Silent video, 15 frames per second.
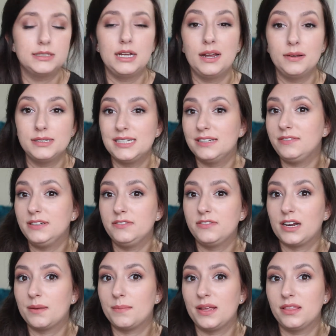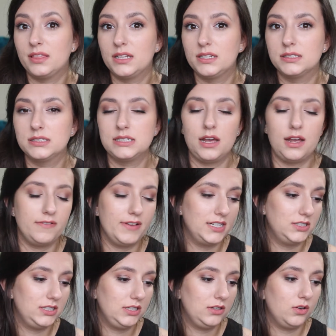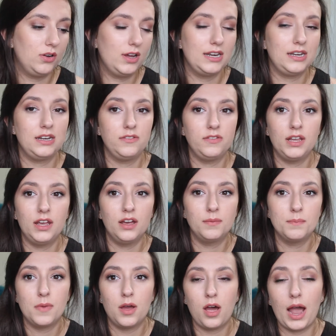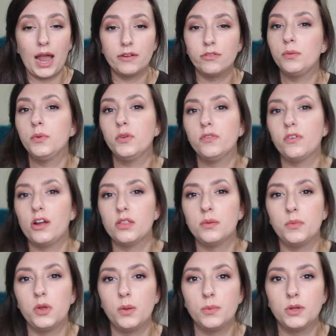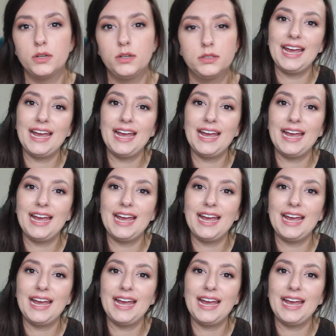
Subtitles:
So I would definitely recommend this. I've actually got a Nivea eye remover at the moment.